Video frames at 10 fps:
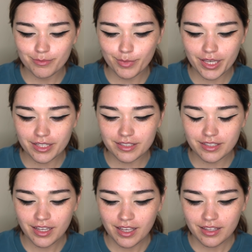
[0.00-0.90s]
because
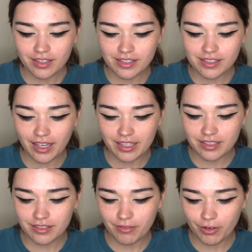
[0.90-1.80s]
this
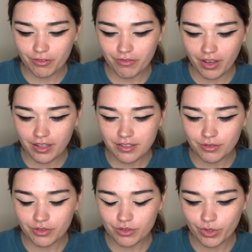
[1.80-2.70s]
sets very fast, so
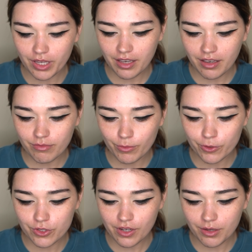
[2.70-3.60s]
this way have more
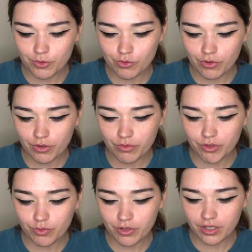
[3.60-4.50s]
time to work with the
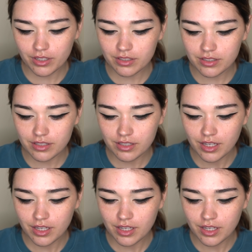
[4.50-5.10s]
product.